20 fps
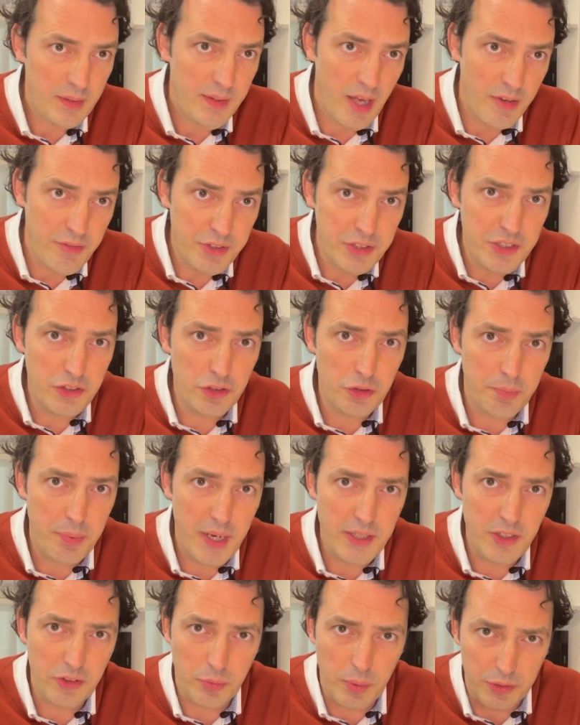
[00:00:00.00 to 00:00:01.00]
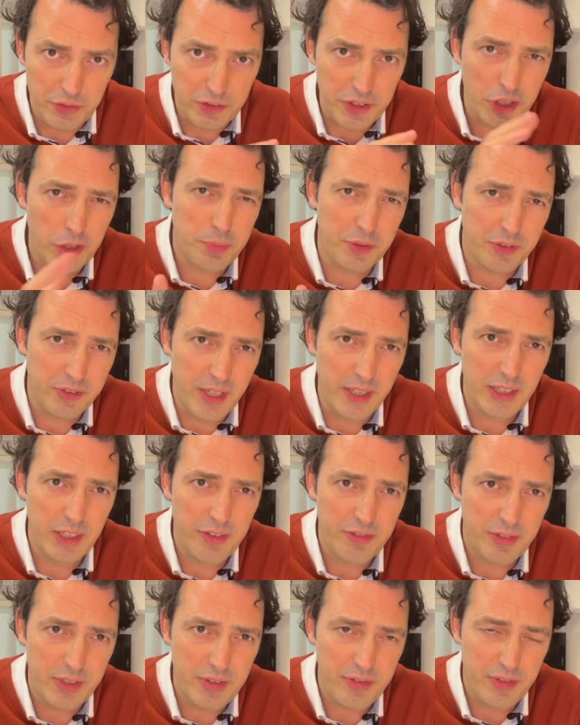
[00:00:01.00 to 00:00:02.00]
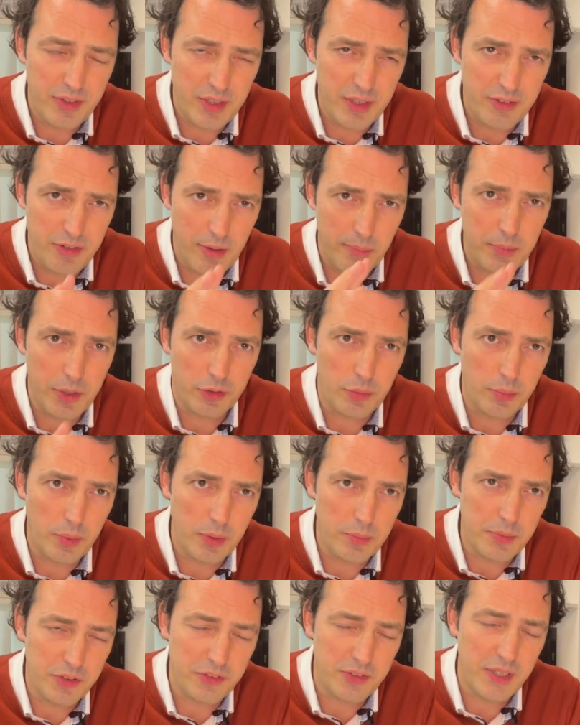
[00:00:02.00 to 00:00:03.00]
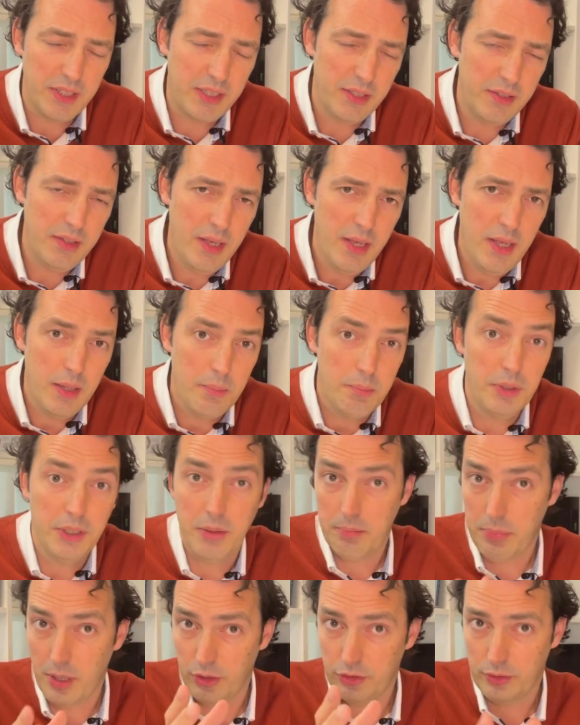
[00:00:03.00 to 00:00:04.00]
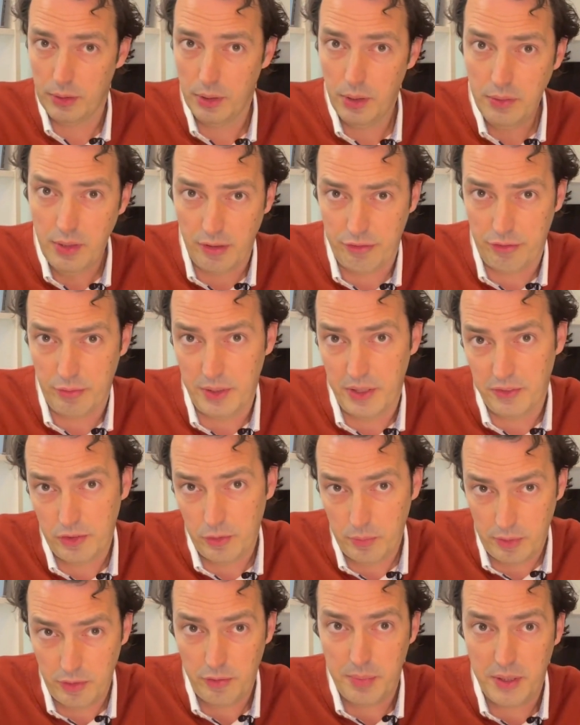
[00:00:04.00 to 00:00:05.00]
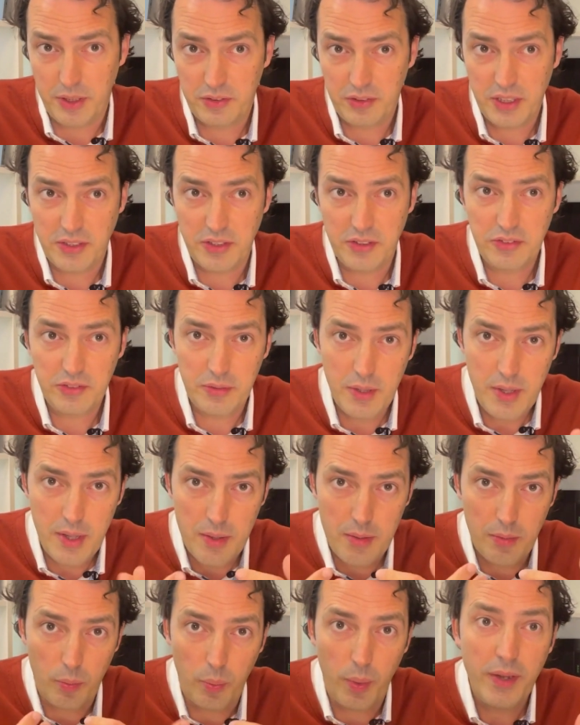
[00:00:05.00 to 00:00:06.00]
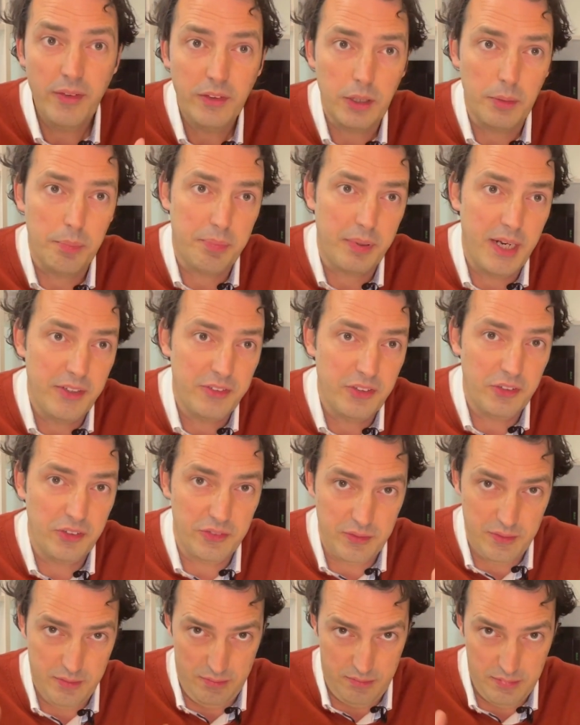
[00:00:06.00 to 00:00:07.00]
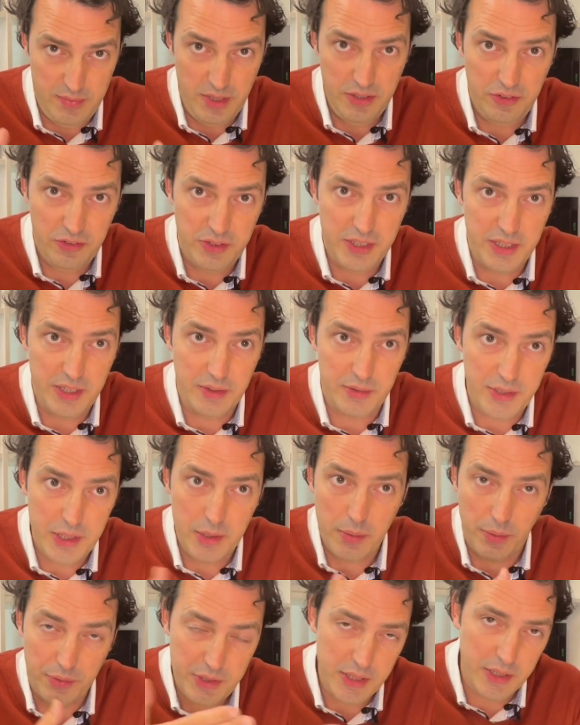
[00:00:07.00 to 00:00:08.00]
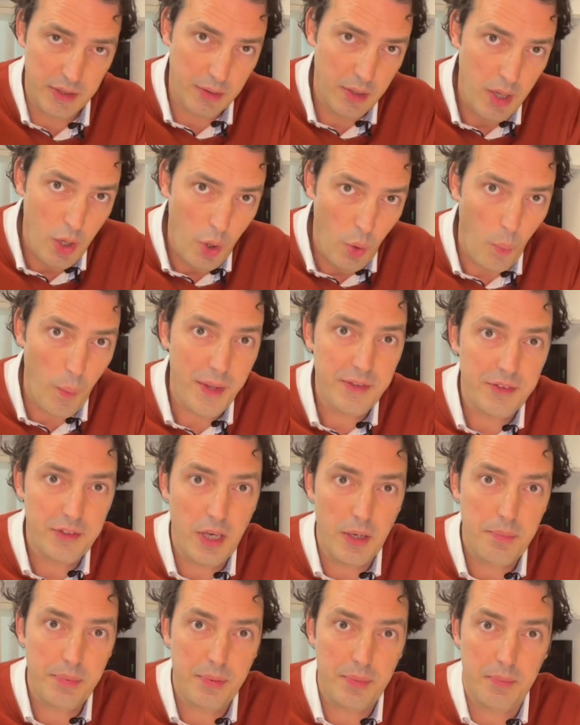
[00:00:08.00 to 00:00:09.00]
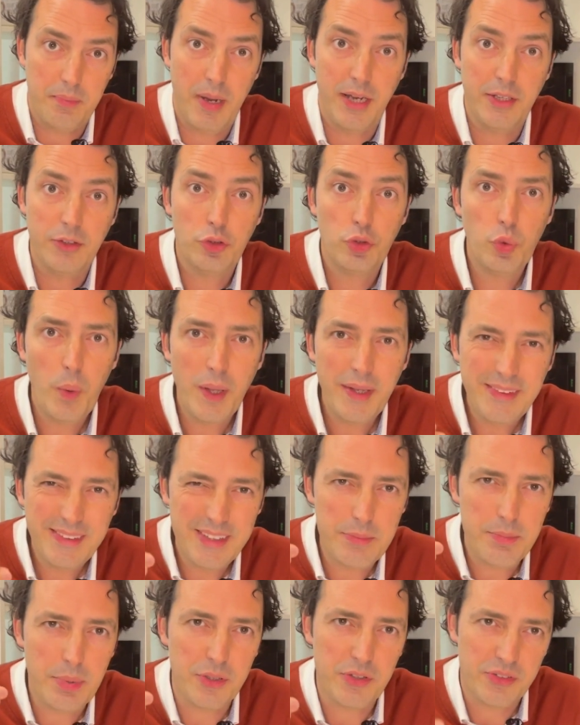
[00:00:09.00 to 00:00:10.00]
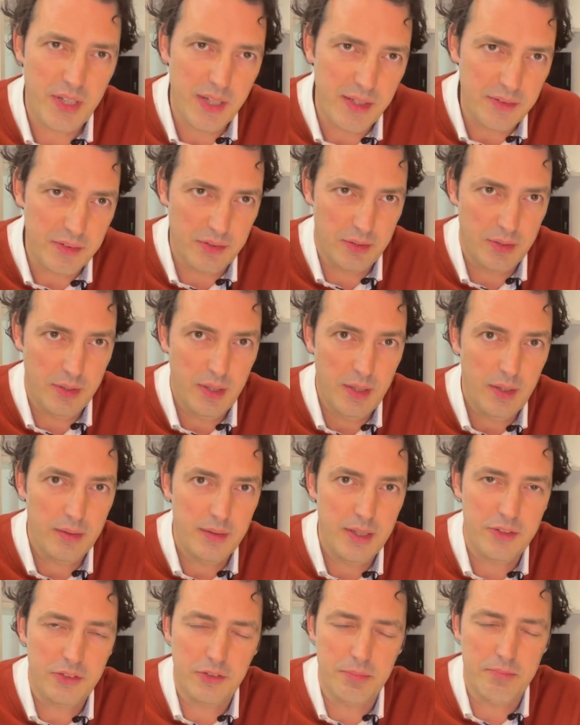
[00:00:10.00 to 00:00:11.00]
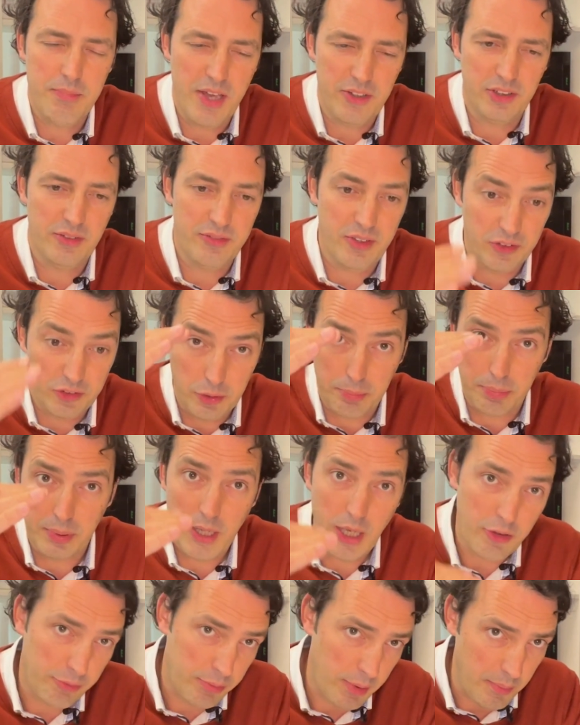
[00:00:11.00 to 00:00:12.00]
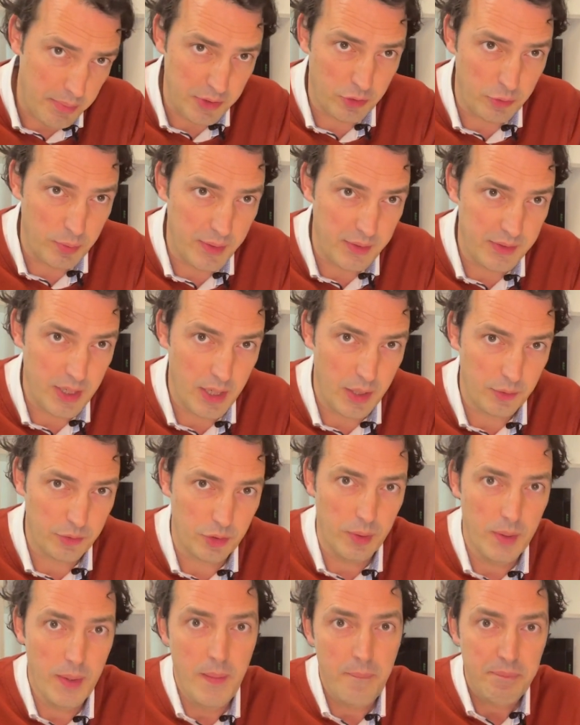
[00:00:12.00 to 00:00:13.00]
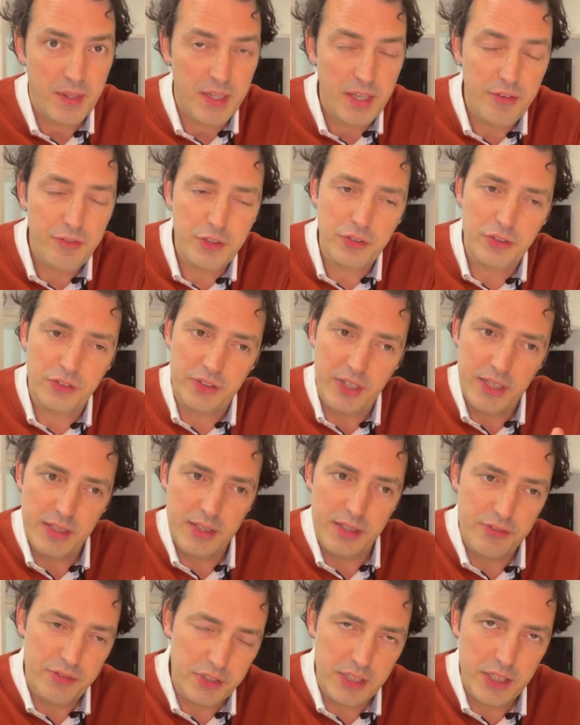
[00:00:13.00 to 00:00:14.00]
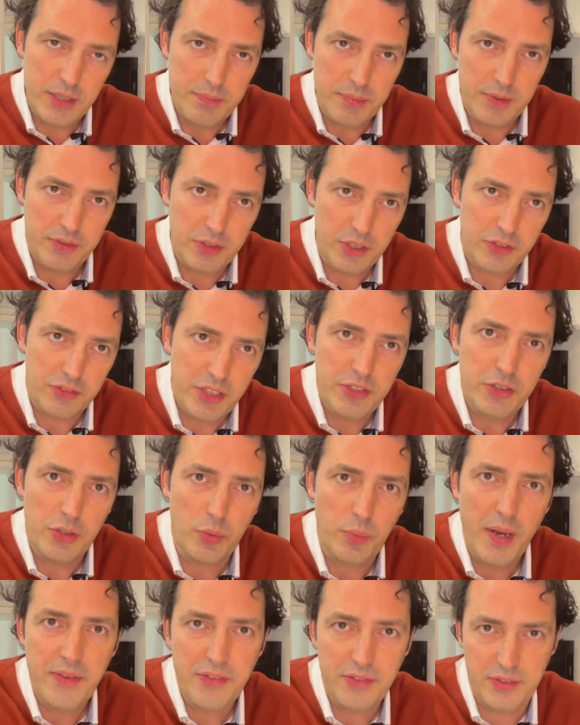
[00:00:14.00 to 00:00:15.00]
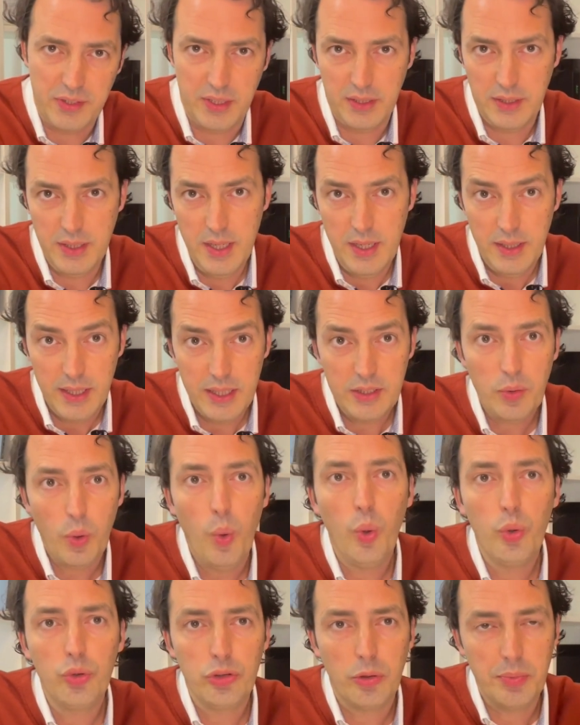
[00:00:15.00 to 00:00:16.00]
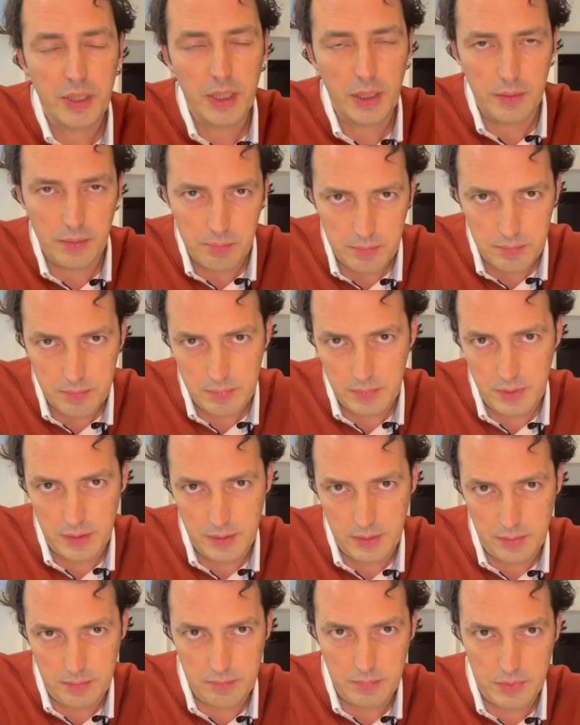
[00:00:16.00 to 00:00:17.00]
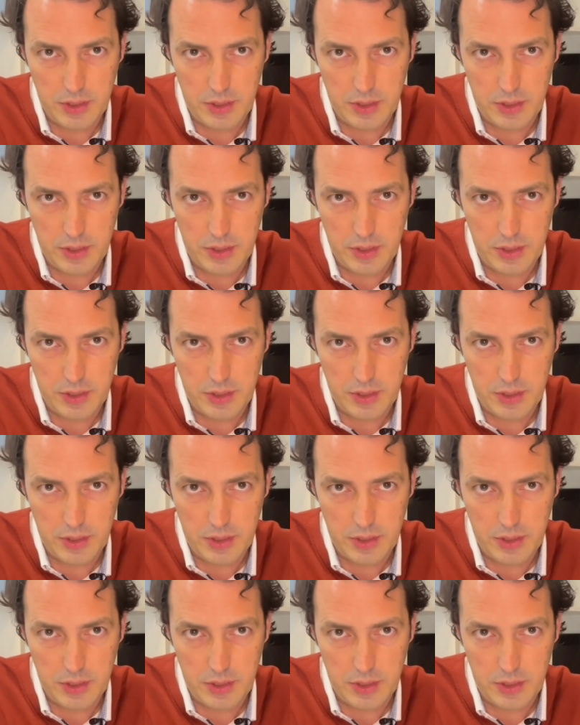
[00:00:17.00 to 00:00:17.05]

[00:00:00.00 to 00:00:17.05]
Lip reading: Average in Spain is around 6%, if I'm not mistaken. But in Barcelona, for instance, one of the big cities, rental prices this year on year, went up by 20%. That's massive, and supply of properties went down. So if you continue renting, it's also going to